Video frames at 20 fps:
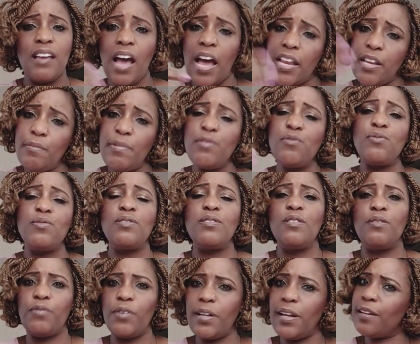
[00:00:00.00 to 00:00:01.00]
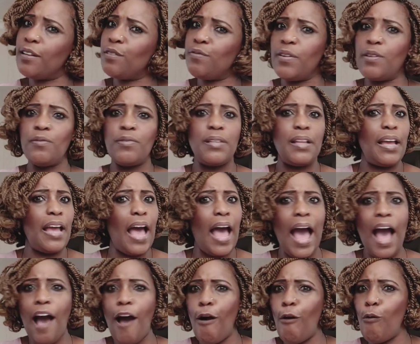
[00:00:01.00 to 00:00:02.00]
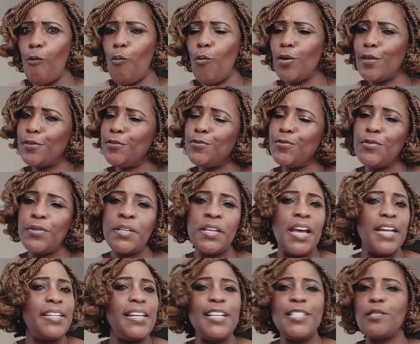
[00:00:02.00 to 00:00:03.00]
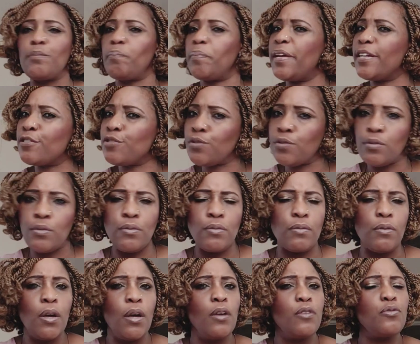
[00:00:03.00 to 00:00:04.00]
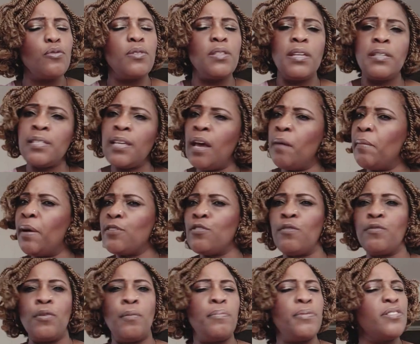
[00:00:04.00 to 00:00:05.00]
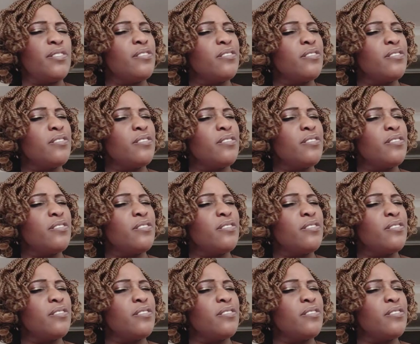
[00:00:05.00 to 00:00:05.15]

and he went to see his friend. And his friend was like, "How? What are you doing here? I didn't expect you to take time out of your busy